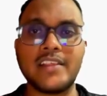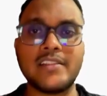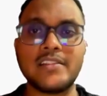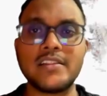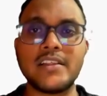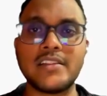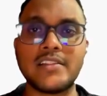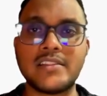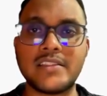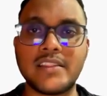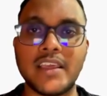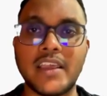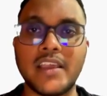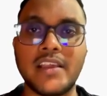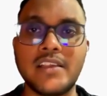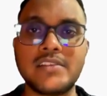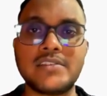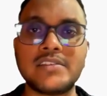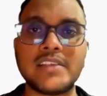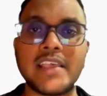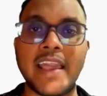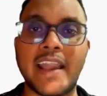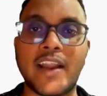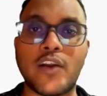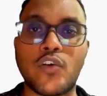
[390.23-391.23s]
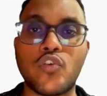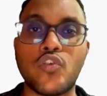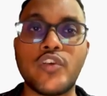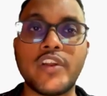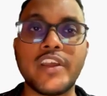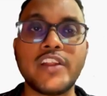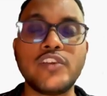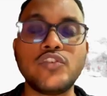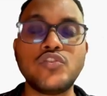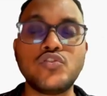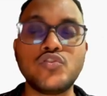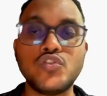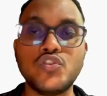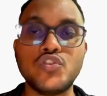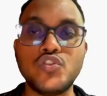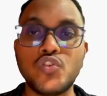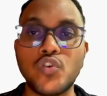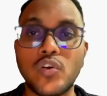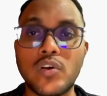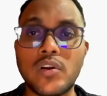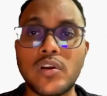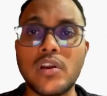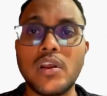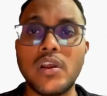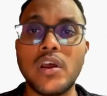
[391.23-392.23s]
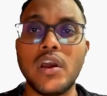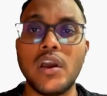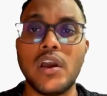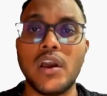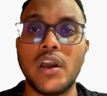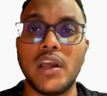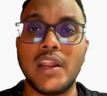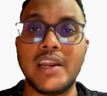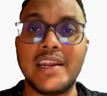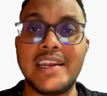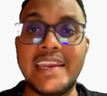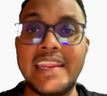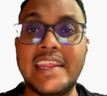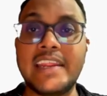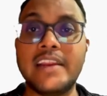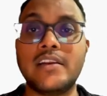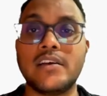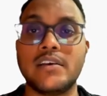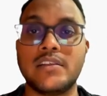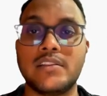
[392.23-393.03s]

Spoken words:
the things according to your need,